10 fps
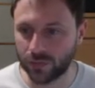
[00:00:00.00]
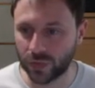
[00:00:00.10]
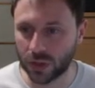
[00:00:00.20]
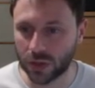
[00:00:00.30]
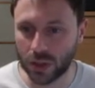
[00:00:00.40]

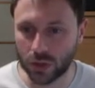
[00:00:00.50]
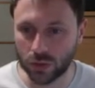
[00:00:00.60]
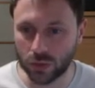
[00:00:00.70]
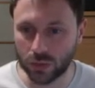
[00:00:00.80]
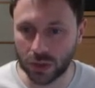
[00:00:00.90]
there
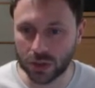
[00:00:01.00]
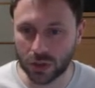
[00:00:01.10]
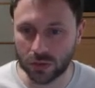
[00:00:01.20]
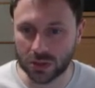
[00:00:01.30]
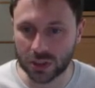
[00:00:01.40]
will be
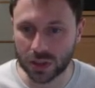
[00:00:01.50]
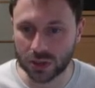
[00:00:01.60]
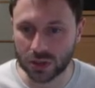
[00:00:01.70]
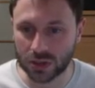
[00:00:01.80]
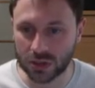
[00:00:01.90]
some
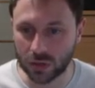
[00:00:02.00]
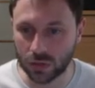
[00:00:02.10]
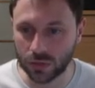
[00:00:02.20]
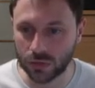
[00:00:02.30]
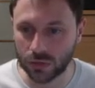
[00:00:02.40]
sketches
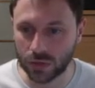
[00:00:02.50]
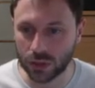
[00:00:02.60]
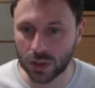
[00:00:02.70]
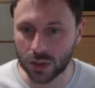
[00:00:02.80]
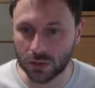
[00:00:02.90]
of
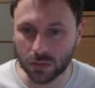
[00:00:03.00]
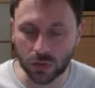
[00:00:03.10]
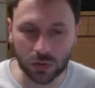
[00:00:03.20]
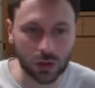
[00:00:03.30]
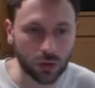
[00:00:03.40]
him
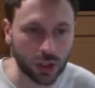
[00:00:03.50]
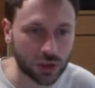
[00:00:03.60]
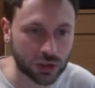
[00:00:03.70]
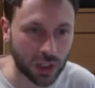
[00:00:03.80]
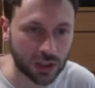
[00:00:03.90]
doing
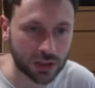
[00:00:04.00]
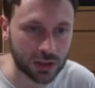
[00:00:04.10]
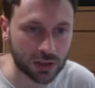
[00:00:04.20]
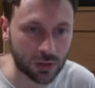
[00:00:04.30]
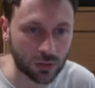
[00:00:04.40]
location
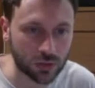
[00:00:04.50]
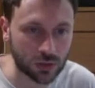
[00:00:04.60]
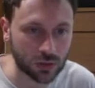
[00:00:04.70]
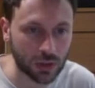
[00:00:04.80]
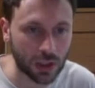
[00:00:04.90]
hunting
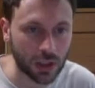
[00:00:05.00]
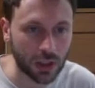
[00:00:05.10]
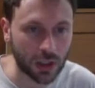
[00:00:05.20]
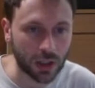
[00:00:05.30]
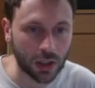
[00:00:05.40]
also,
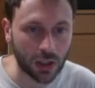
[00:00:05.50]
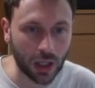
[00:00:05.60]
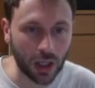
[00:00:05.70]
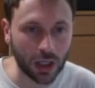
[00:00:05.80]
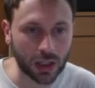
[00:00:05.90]

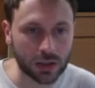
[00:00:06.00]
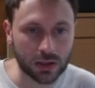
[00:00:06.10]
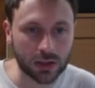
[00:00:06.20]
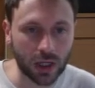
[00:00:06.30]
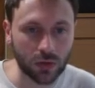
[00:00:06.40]
and
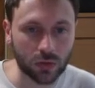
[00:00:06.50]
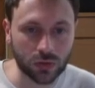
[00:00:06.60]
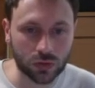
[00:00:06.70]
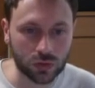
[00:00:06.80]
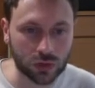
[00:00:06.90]
I want
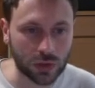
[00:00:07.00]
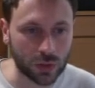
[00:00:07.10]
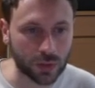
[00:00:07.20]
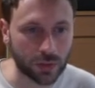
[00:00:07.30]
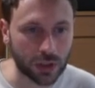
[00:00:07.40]
to do
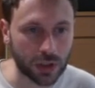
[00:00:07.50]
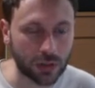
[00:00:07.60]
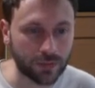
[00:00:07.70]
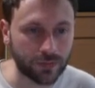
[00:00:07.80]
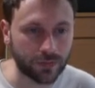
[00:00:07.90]
some
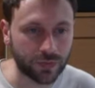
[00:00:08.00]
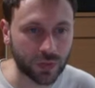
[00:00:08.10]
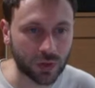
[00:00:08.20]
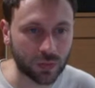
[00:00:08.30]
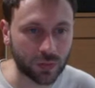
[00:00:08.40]

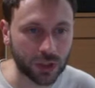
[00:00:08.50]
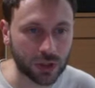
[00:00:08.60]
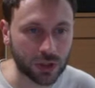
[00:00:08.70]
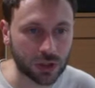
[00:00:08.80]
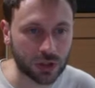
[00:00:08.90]

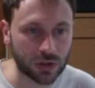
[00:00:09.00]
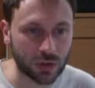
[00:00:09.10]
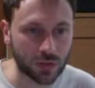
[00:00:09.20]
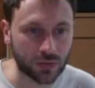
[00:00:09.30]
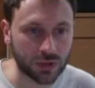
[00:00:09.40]
pictures
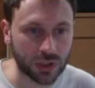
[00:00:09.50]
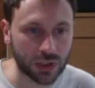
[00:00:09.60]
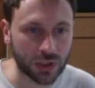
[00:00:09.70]
of the